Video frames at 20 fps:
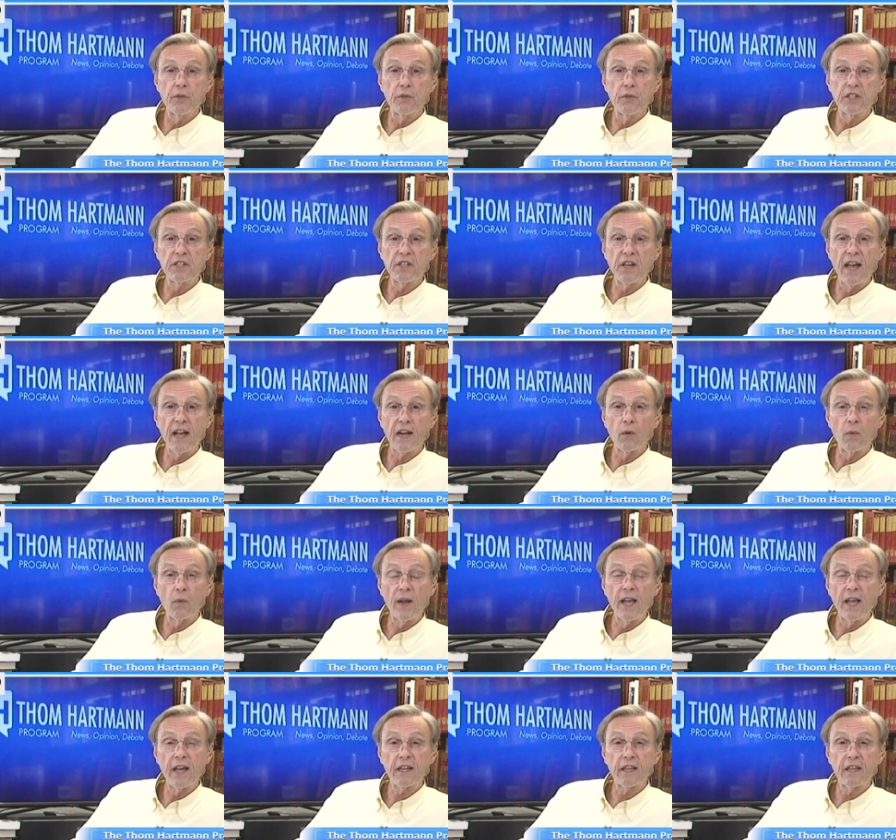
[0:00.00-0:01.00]
to attack
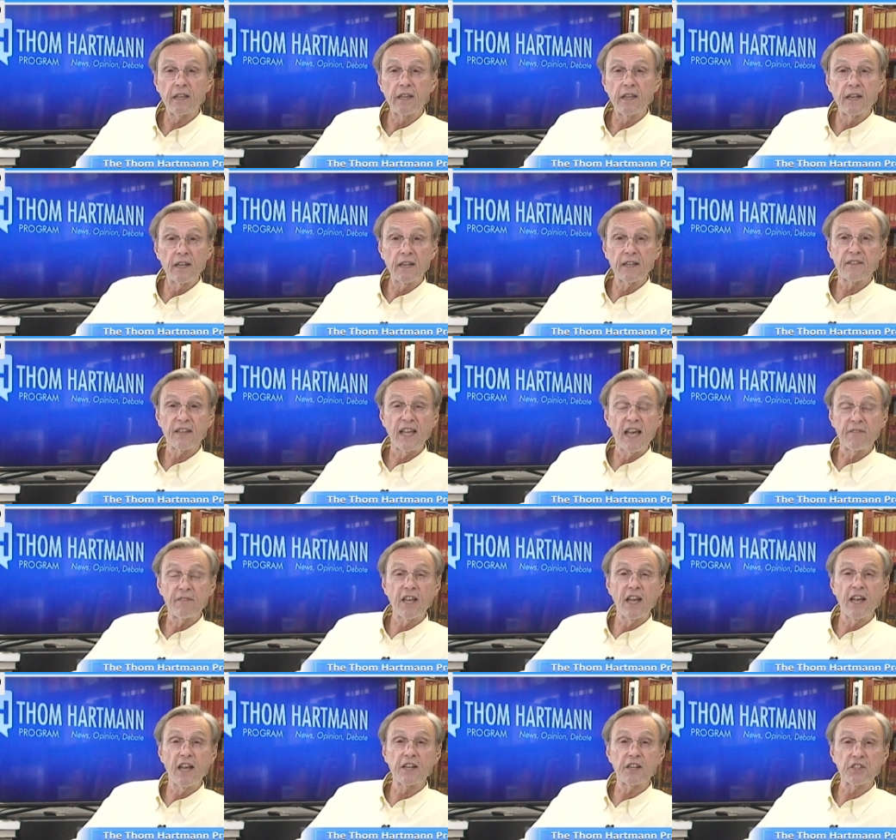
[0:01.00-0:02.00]
Iraq and
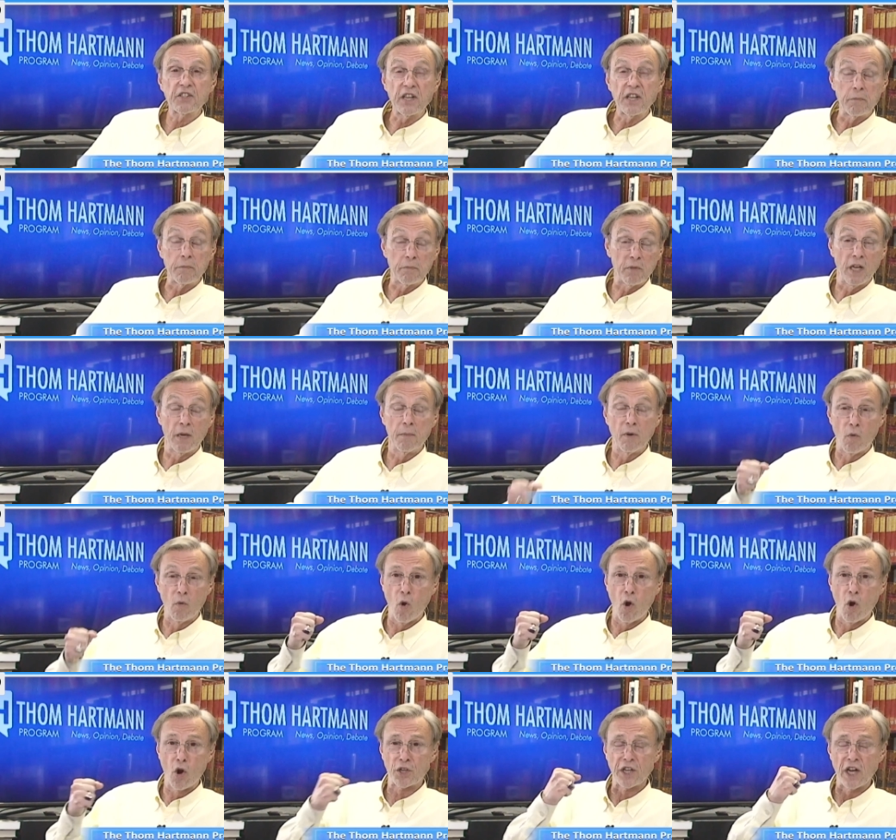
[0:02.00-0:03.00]
Afghanistan, become a
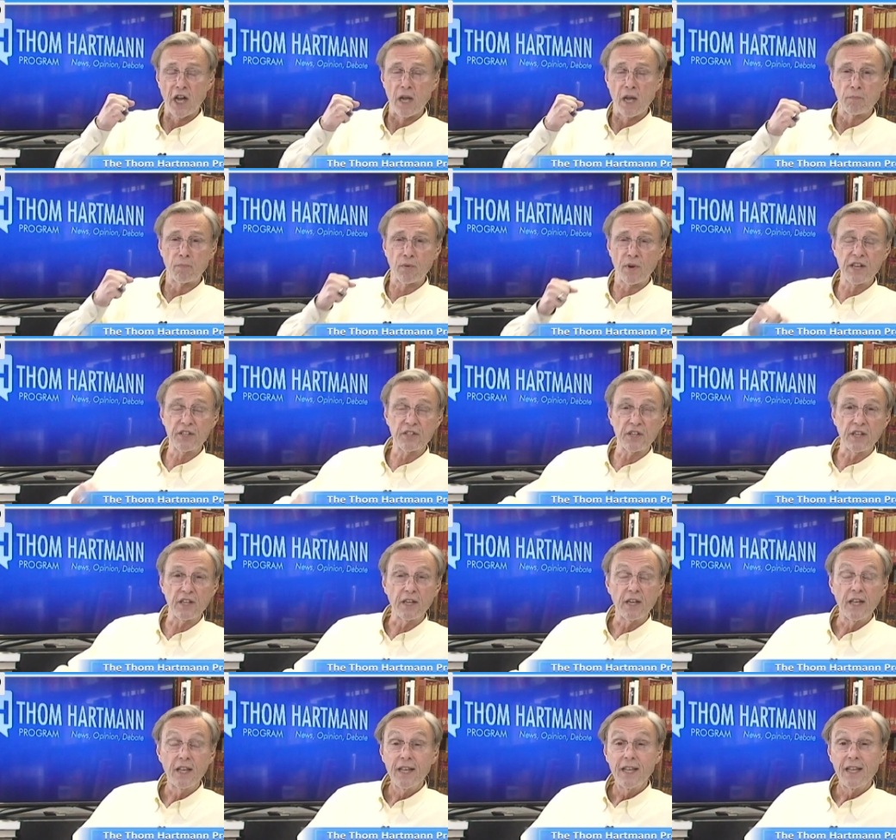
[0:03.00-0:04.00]
wartime president,
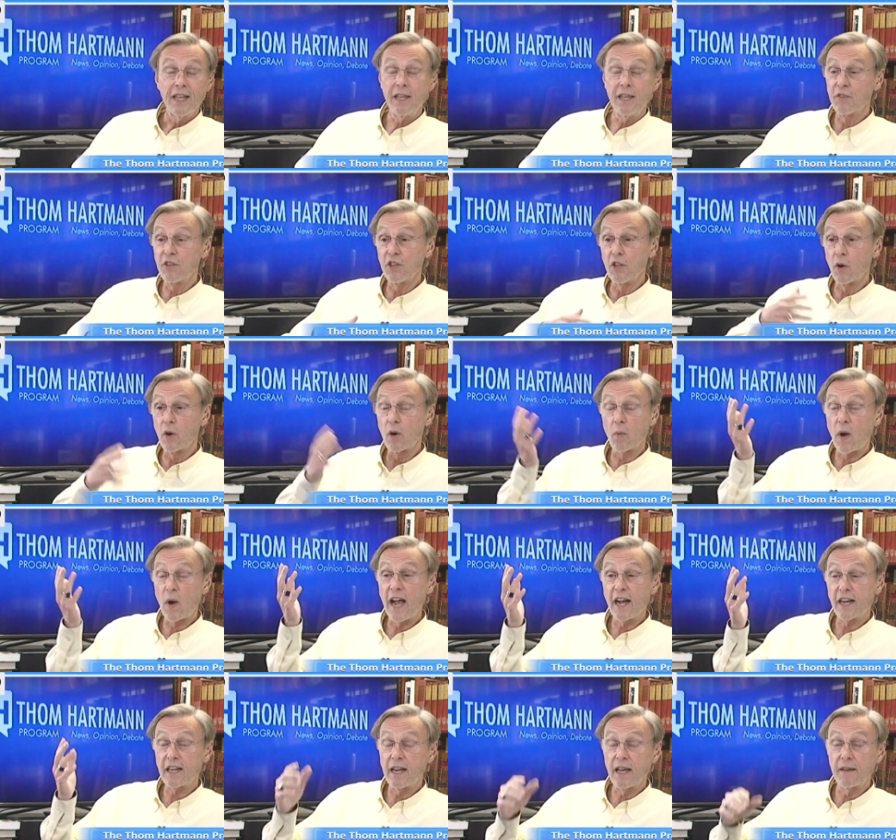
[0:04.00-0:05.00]
even though
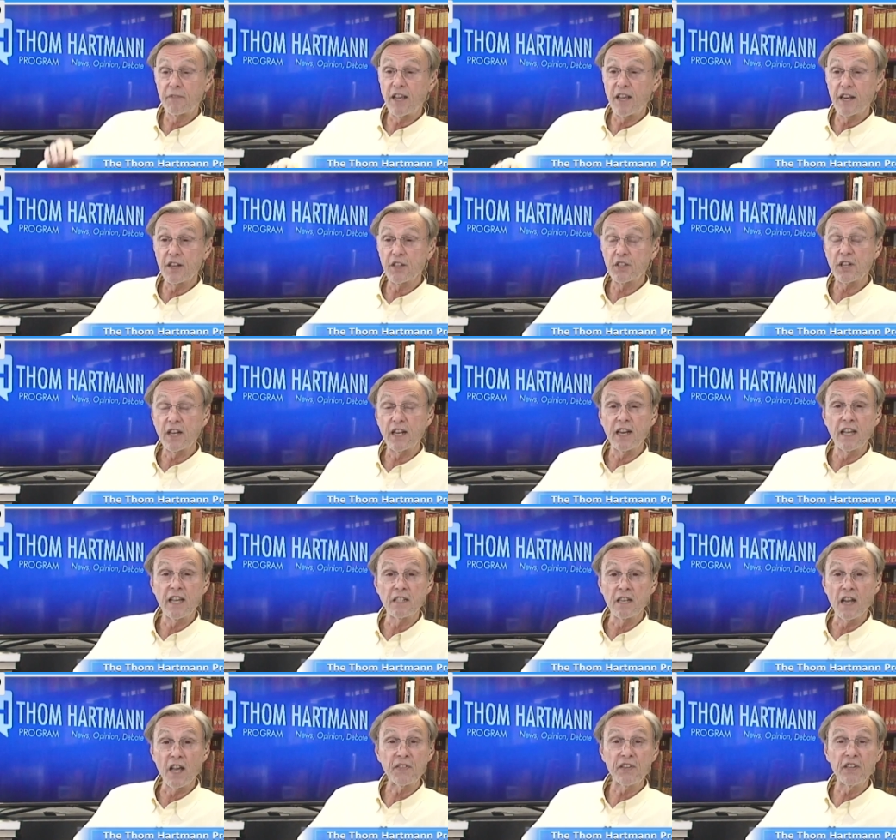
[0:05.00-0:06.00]
Iraq and Afghanistan had
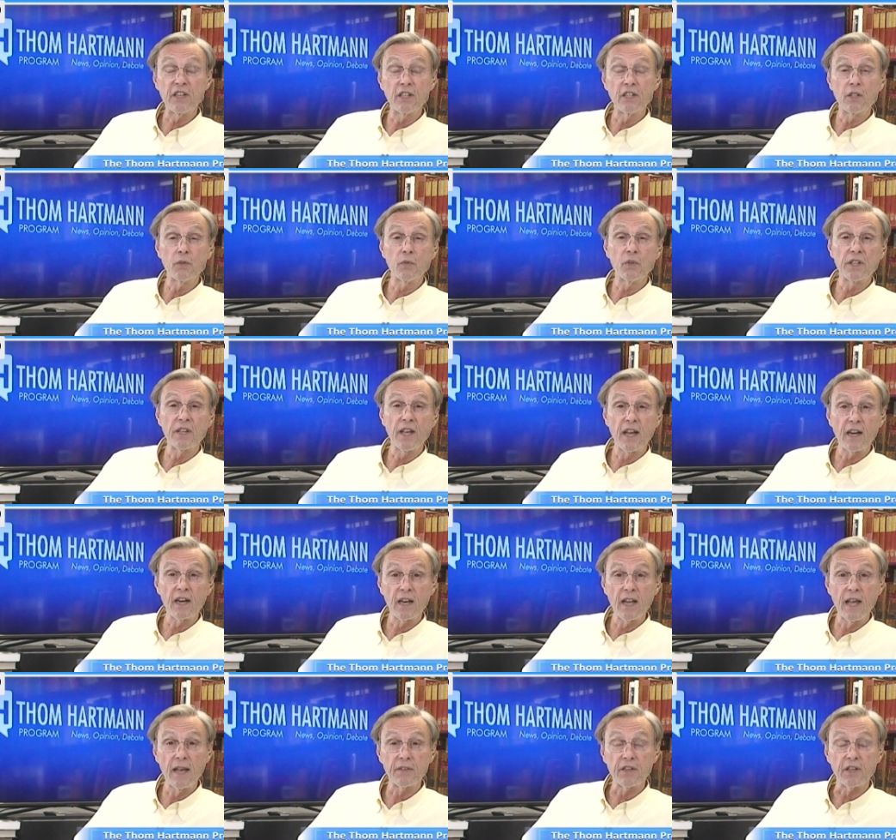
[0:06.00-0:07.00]
nothing to do with
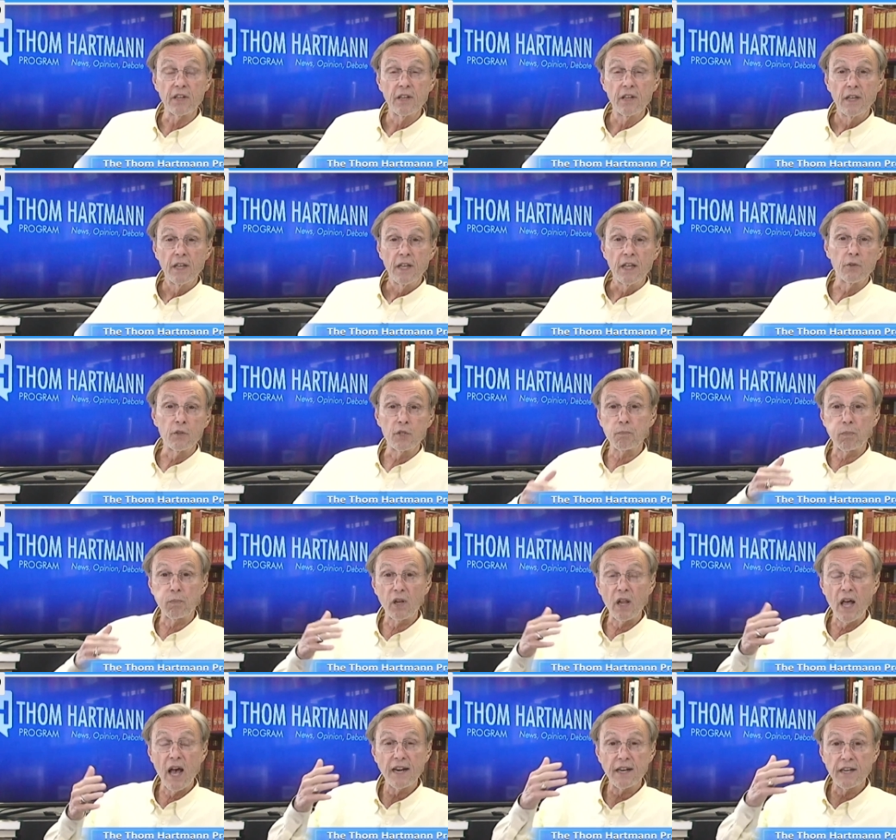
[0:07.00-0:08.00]
9/11. It was
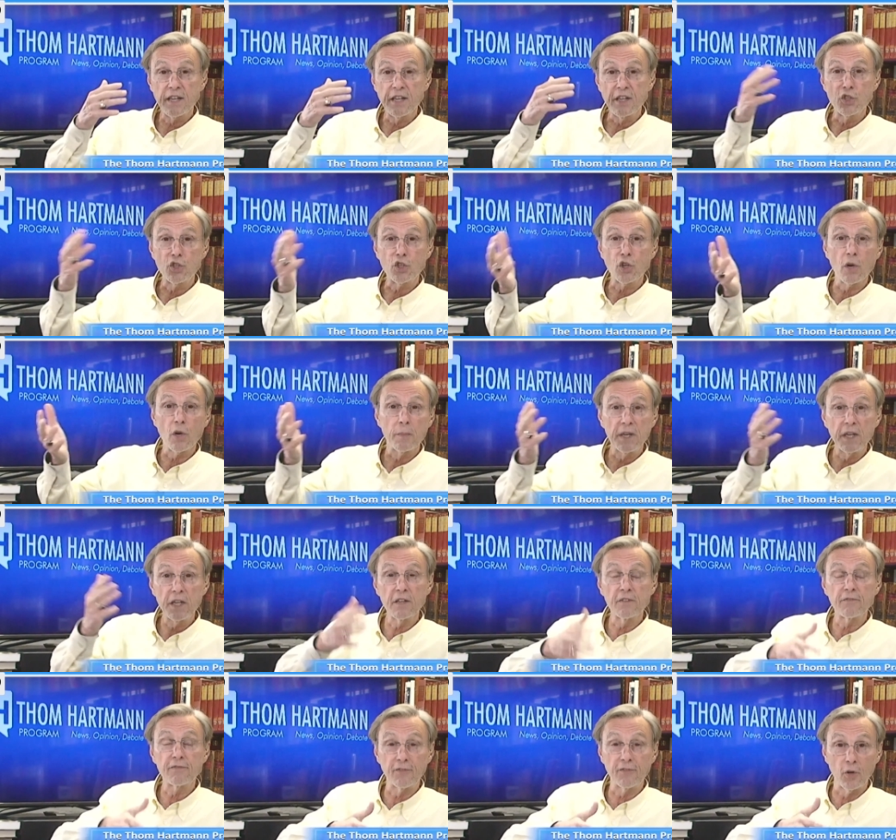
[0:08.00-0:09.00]
plotted in Germany
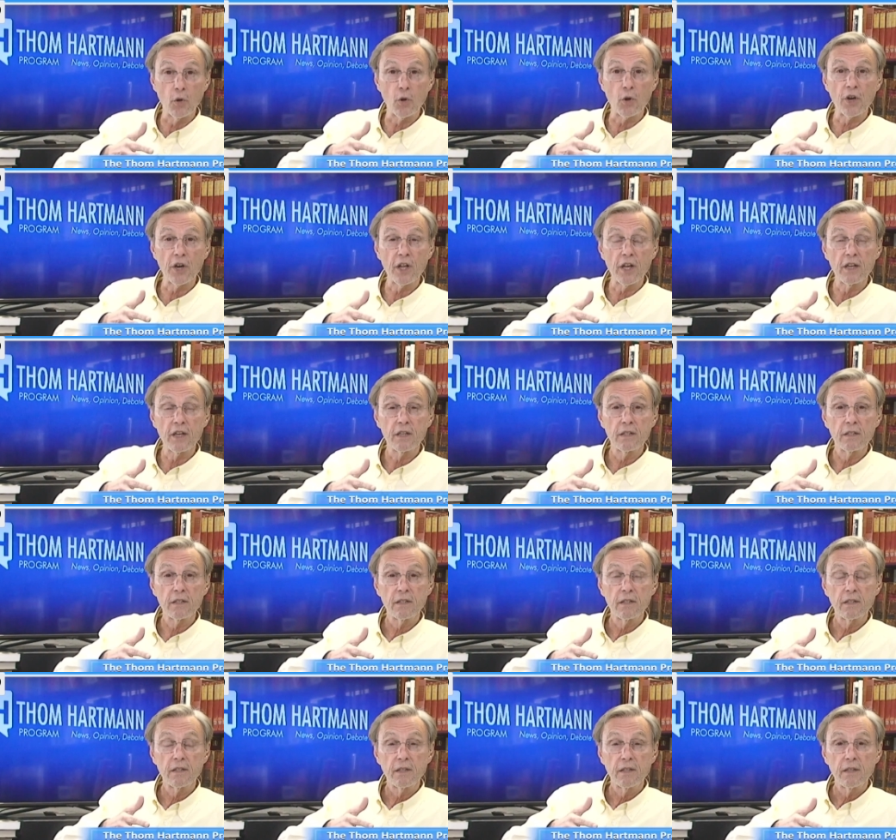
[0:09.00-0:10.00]
and Florida,
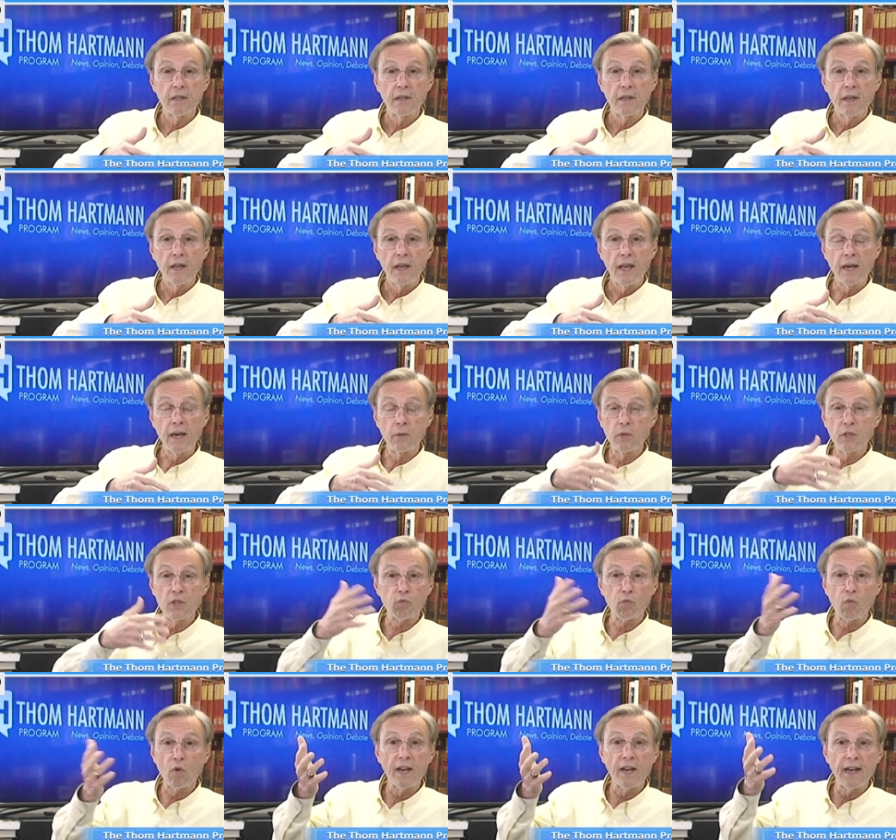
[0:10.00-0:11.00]
and it
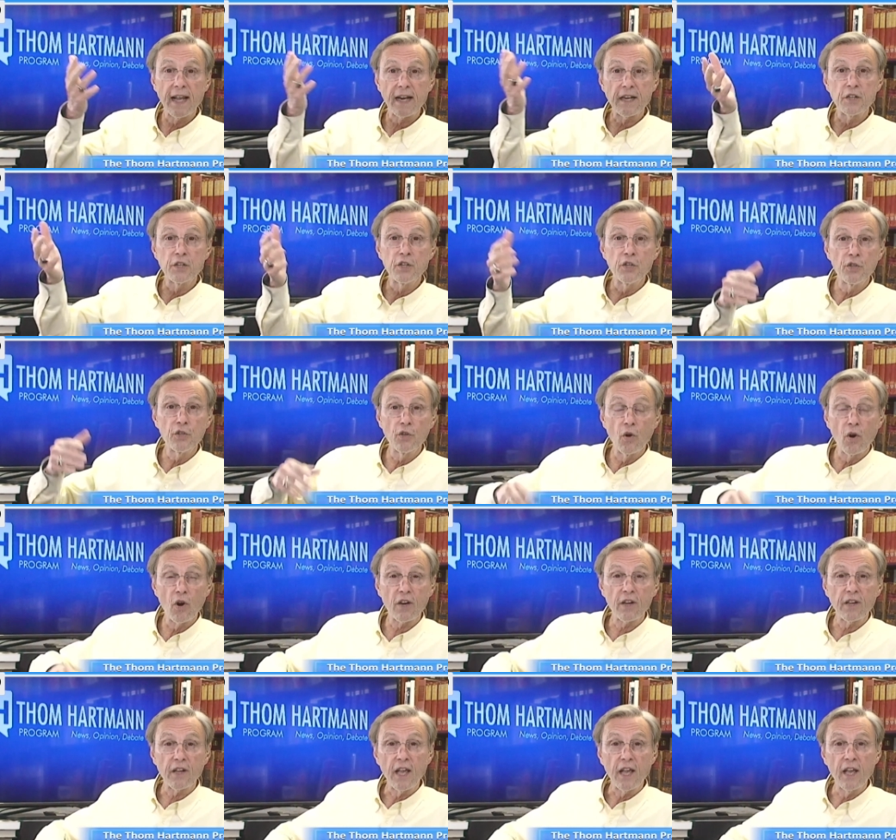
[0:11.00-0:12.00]
was run out of New
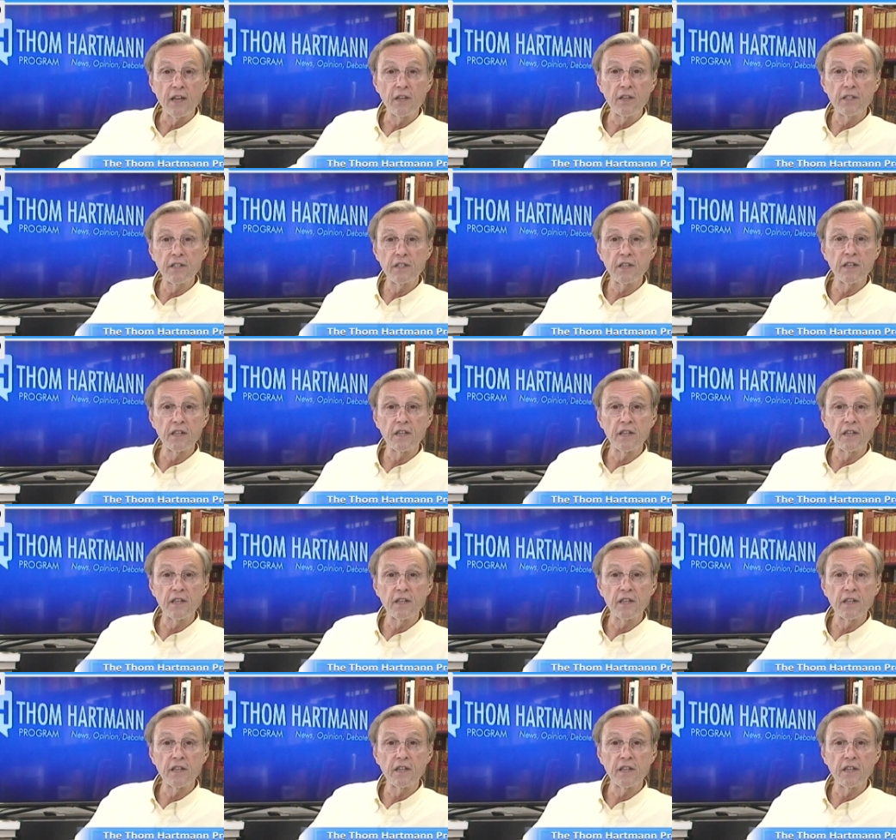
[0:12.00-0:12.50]
York and